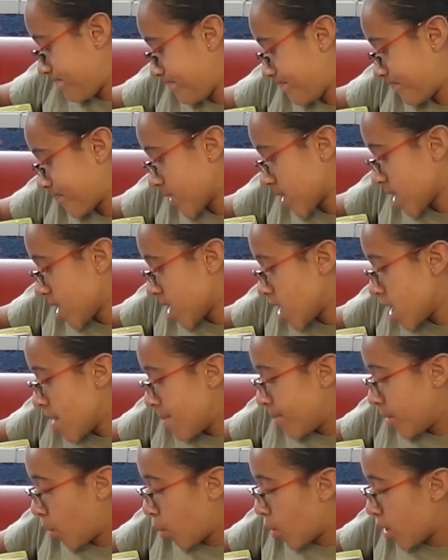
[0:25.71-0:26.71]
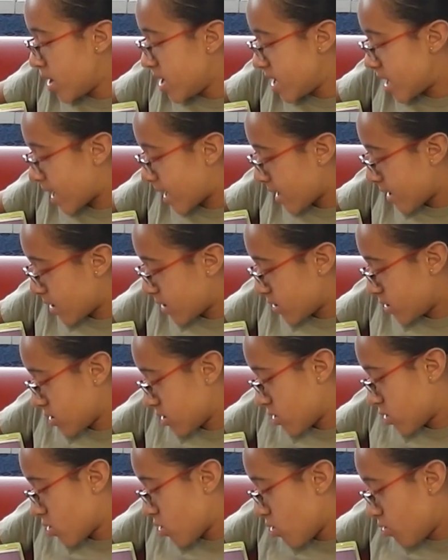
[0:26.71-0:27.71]
But one night, on the
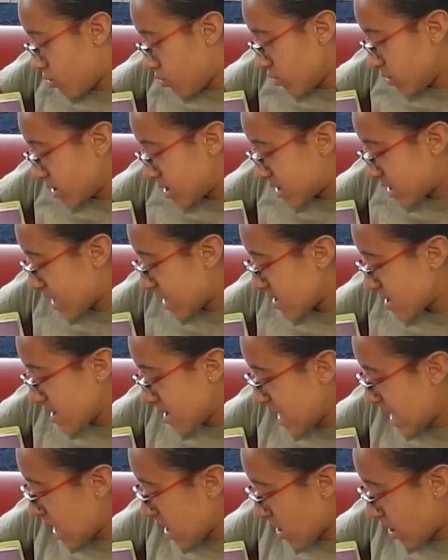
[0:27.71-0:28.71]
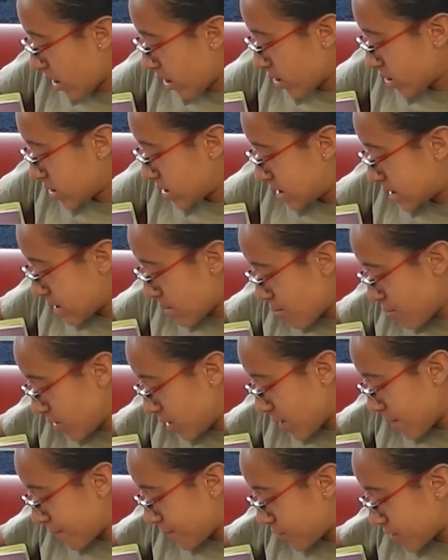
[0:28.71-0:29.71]
coldest night of the year,
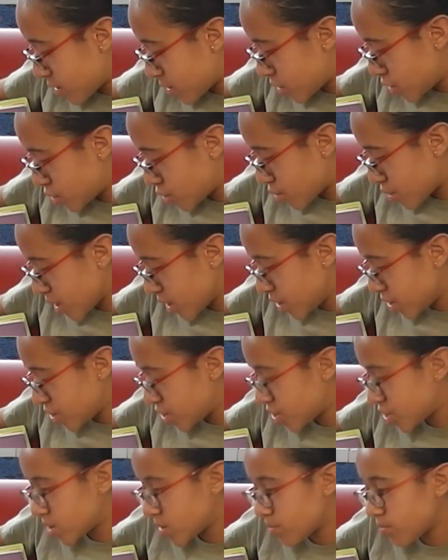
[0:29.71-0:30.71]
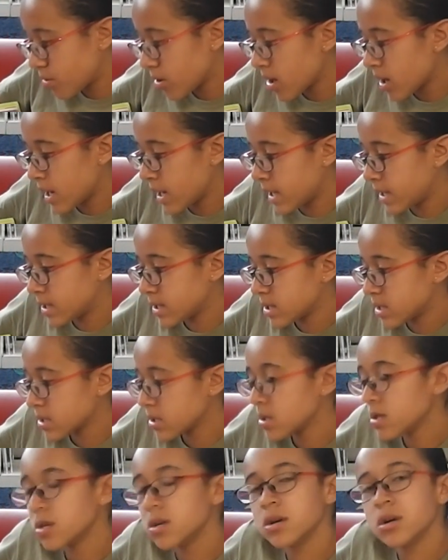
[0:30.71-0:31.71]
someone left a strange surprise.
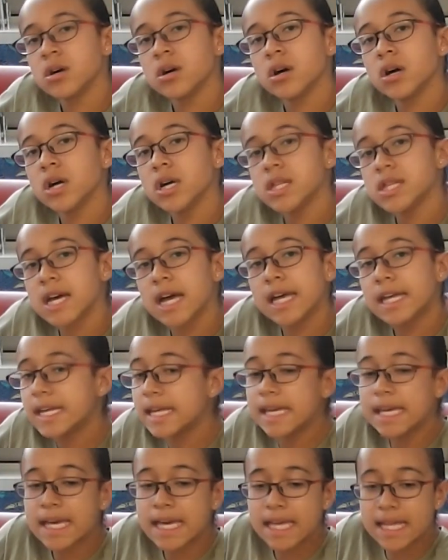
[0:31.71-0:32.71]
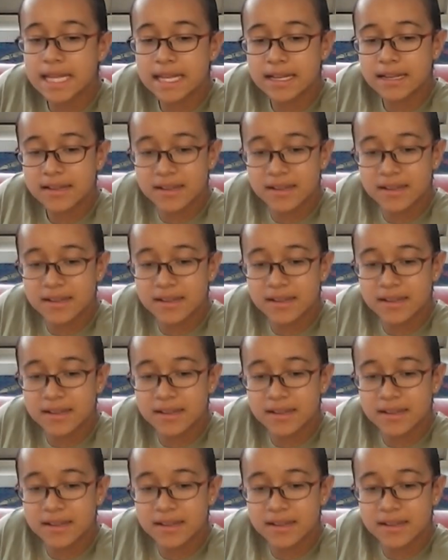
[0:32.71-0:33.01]
A tiny kitten.